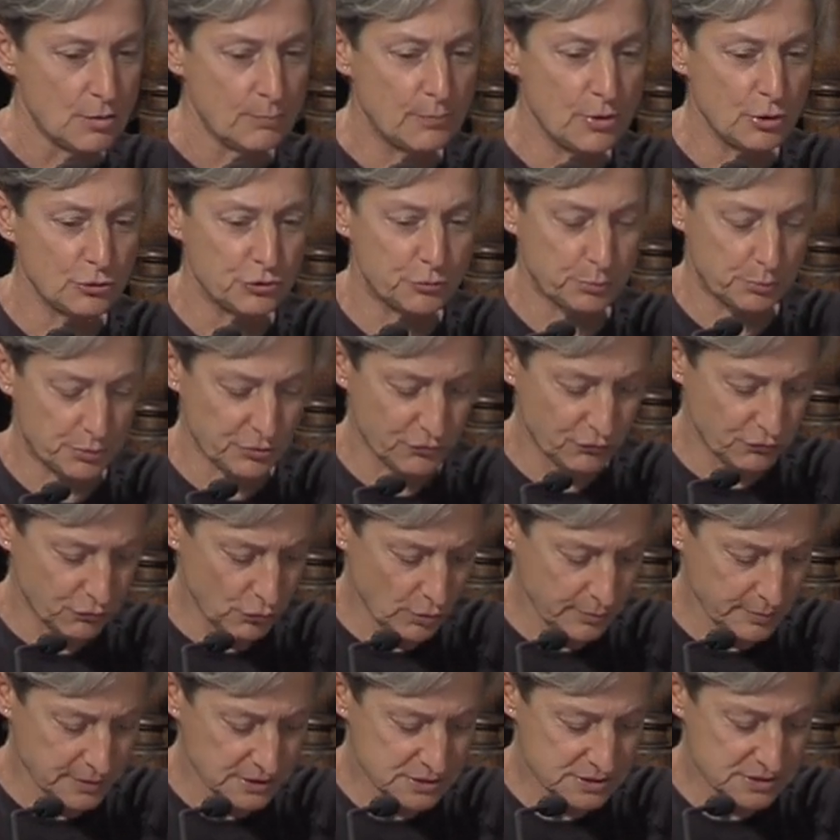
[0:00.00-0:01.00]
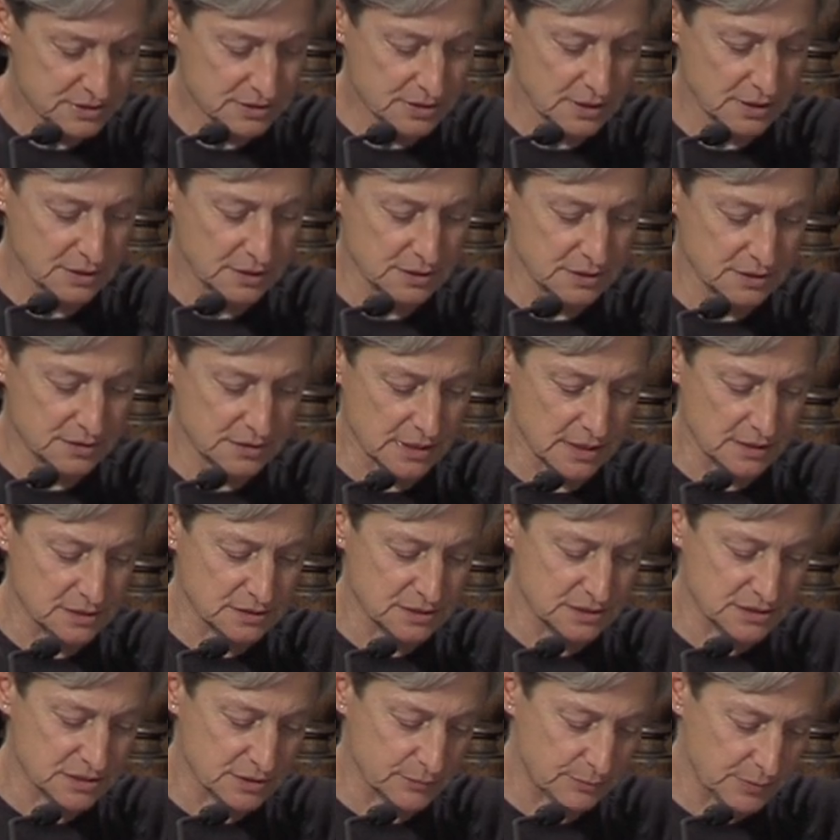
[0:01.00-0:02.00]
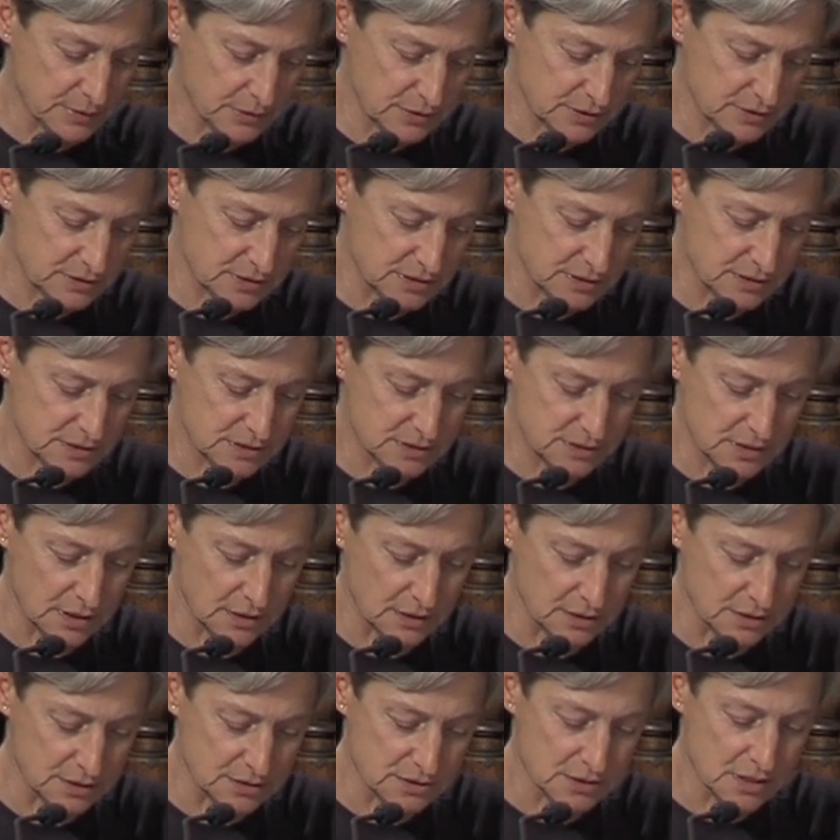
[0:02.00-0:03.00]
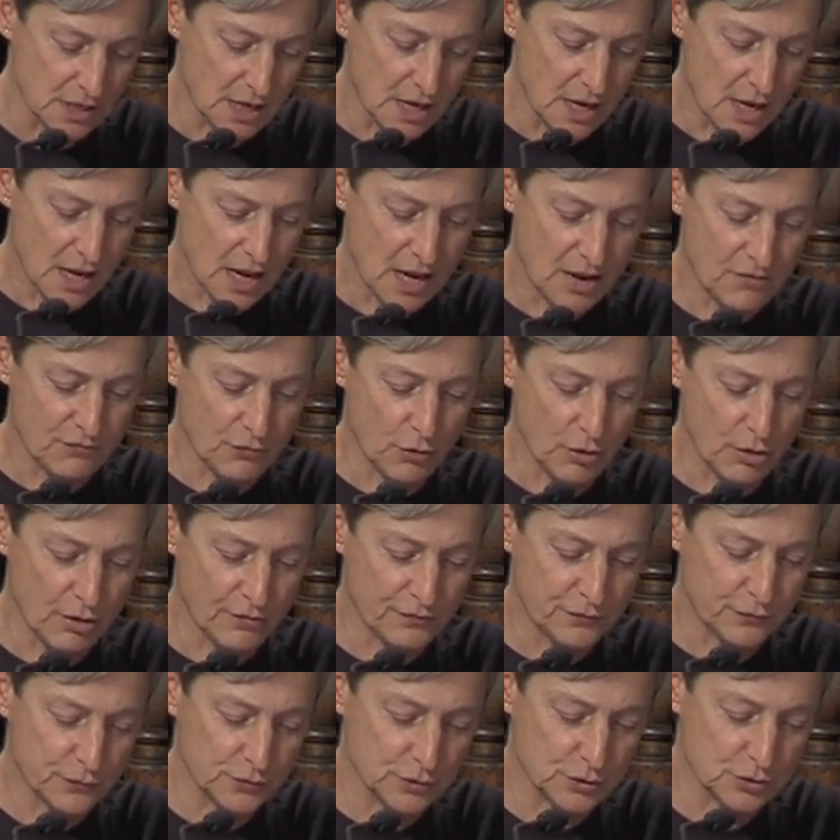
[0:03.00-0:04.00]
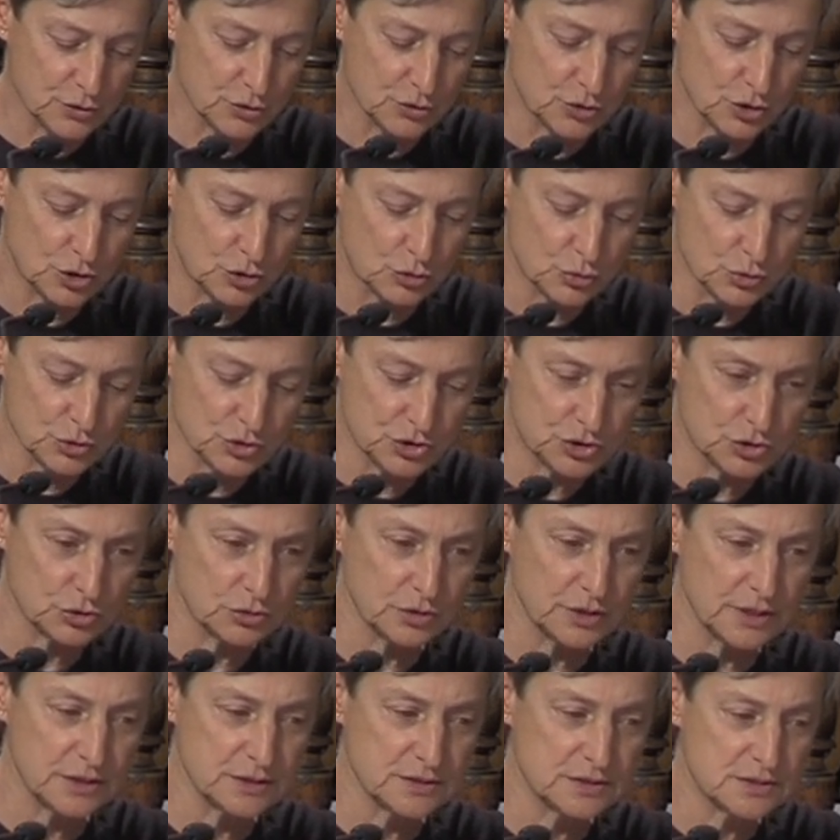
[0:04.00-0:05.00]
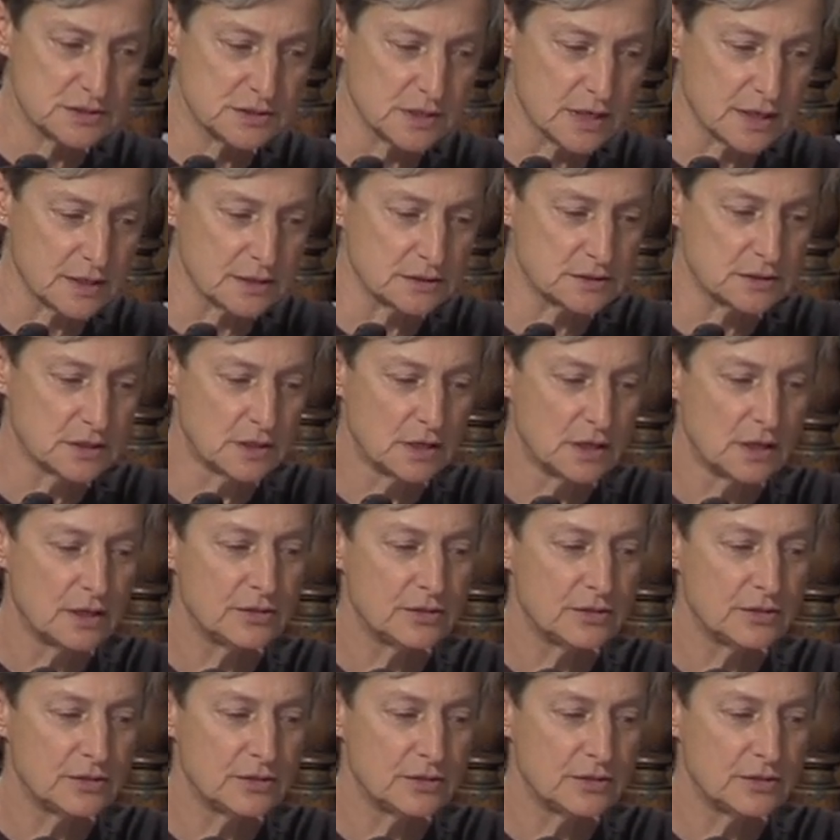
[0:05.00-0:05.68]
Both performance studies and disability studies have offered the crucial insight